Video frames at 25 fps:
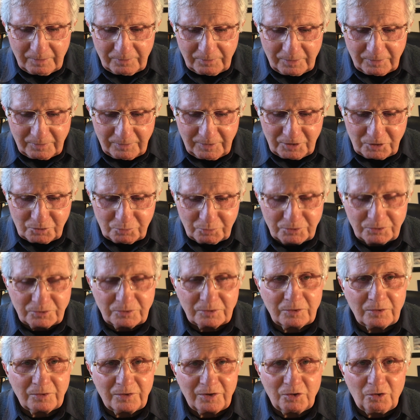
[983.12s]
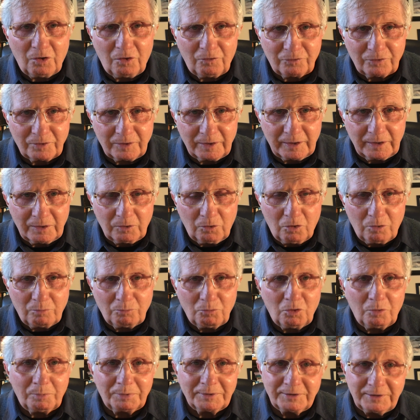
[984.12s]
that this was a theophany, or
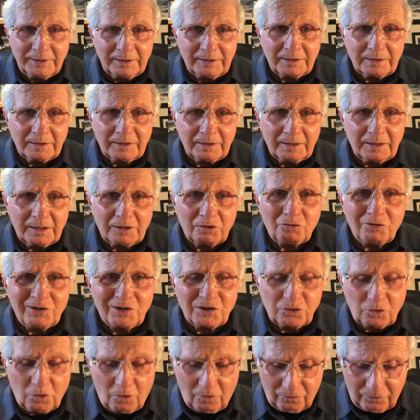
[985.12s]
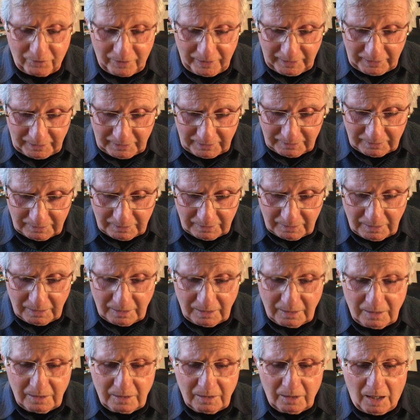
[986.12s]
more particularly a Christophany,
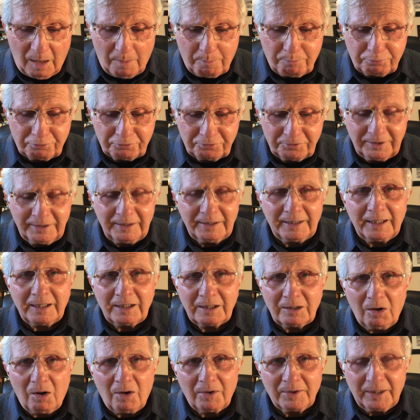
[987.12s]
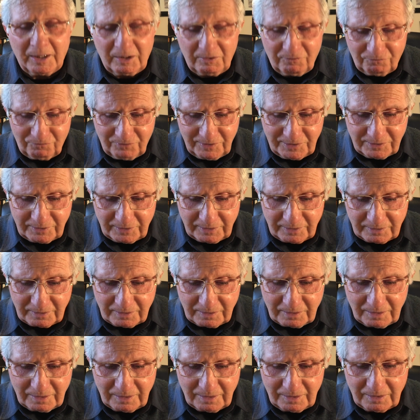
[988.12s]
a pre-incarnate visit
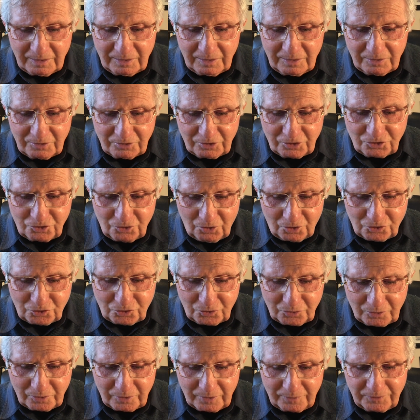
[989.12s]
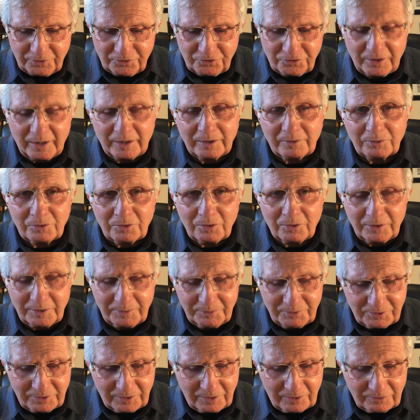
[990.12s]
to Joshua, the Son of God
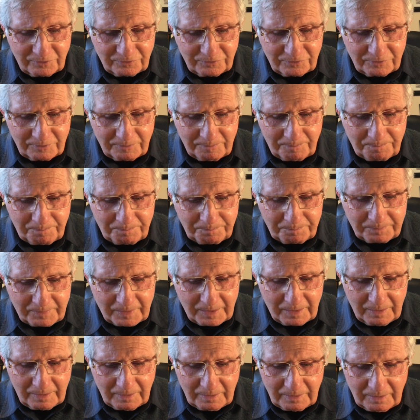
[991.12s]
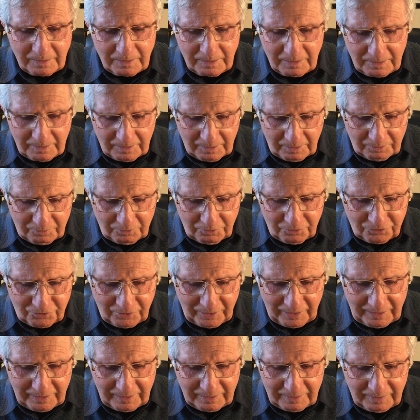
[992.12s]
himself. You
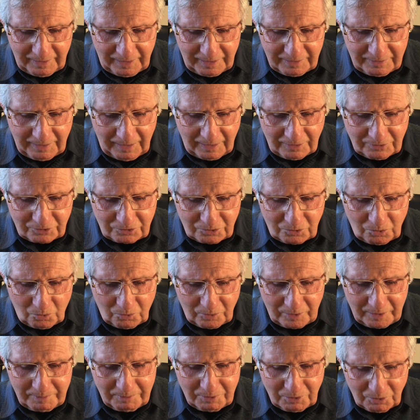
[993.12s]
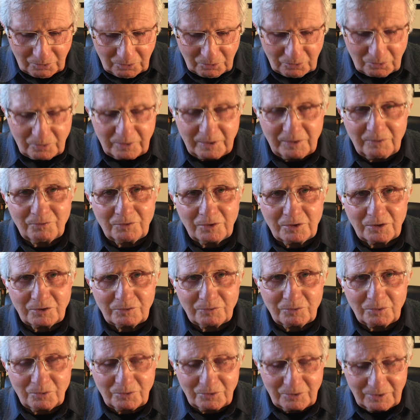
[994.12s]
see, he does call him Lord in verse
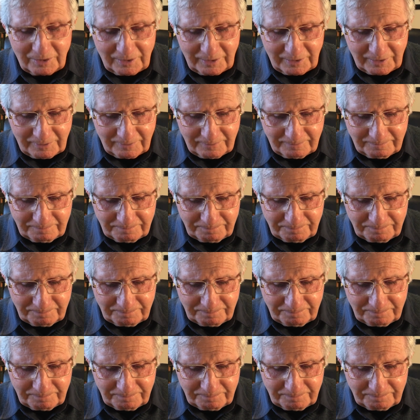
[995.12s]
14.